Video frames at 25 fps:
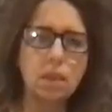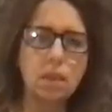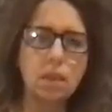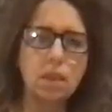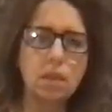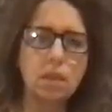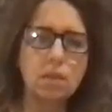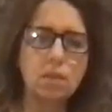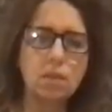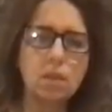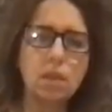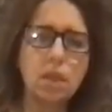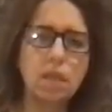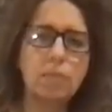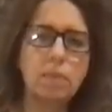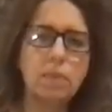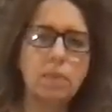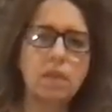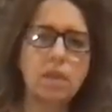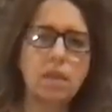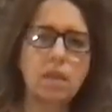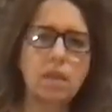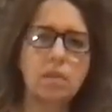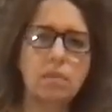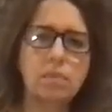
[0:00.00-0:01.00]
So they
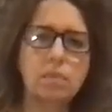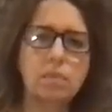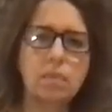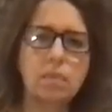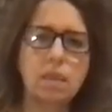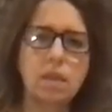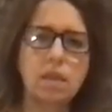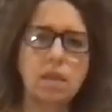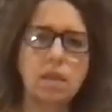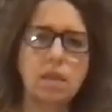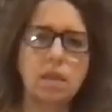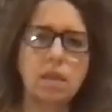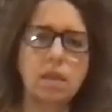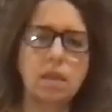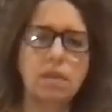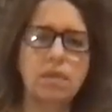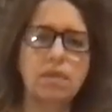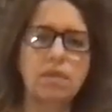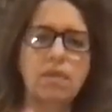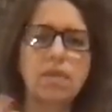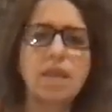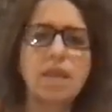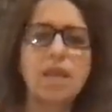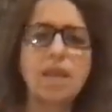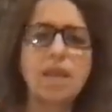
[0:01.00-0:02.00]
become a
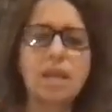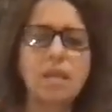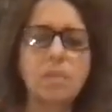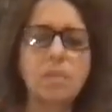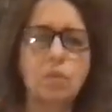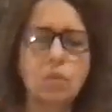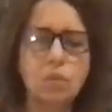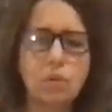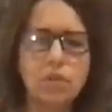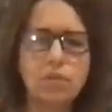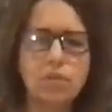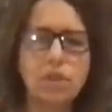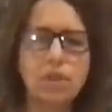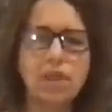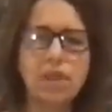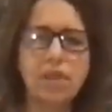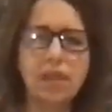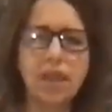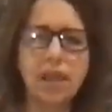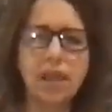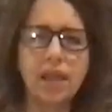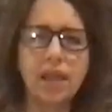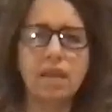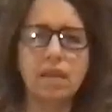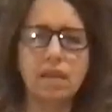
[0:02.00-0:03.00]
thing, more of a
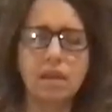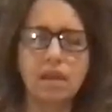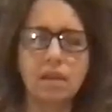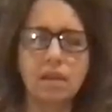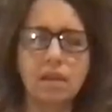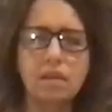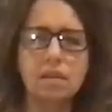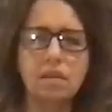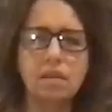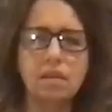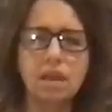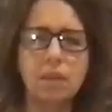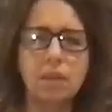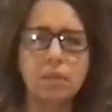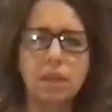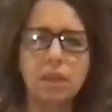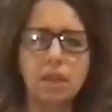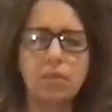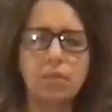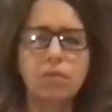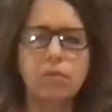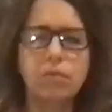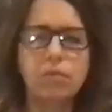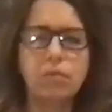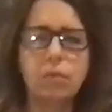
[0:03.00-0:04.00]
thing than
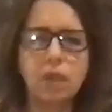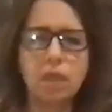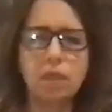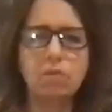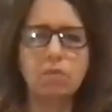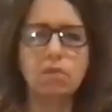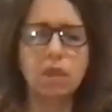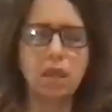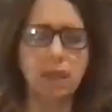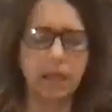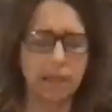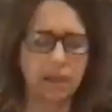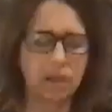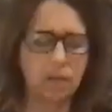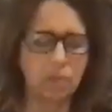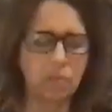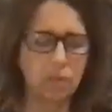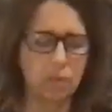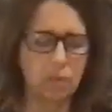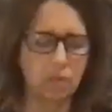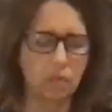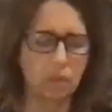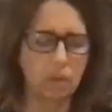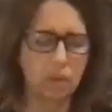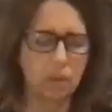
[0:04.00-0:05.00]
something fully
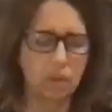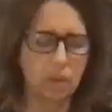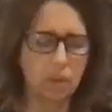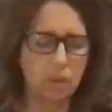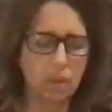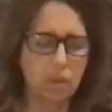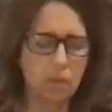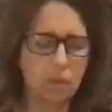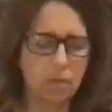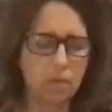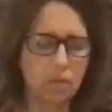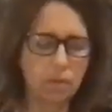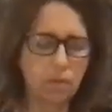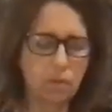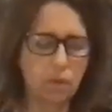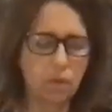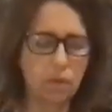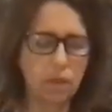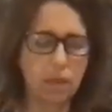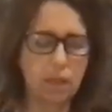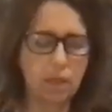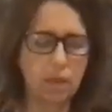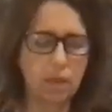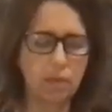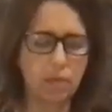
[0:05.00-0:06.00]
relatable,
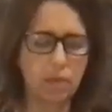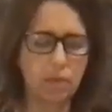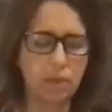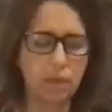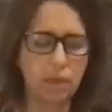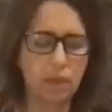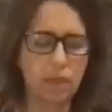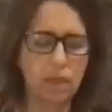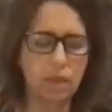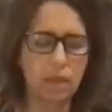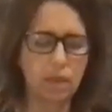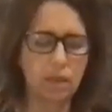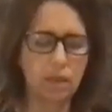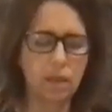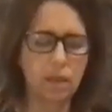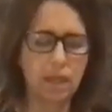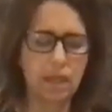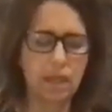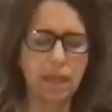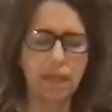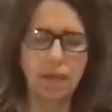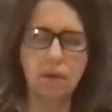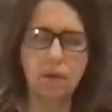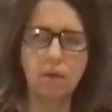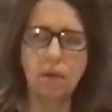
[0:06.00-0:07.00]
fully embodied. And
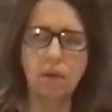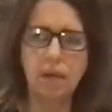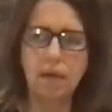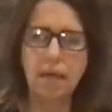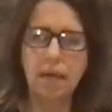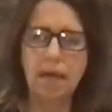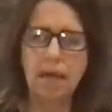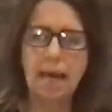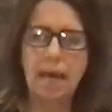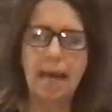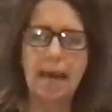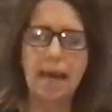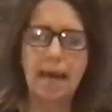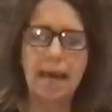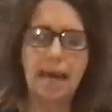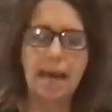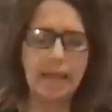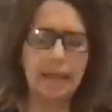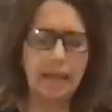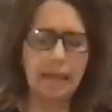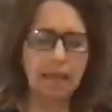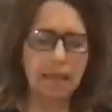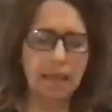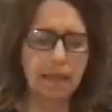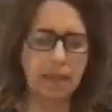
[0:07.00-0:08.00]
how
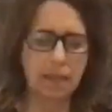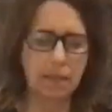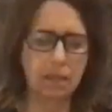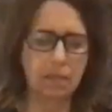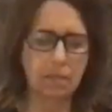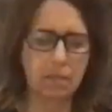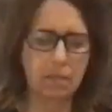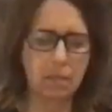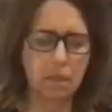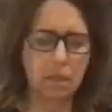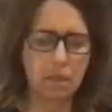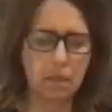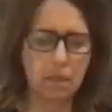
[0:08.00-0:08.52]
alien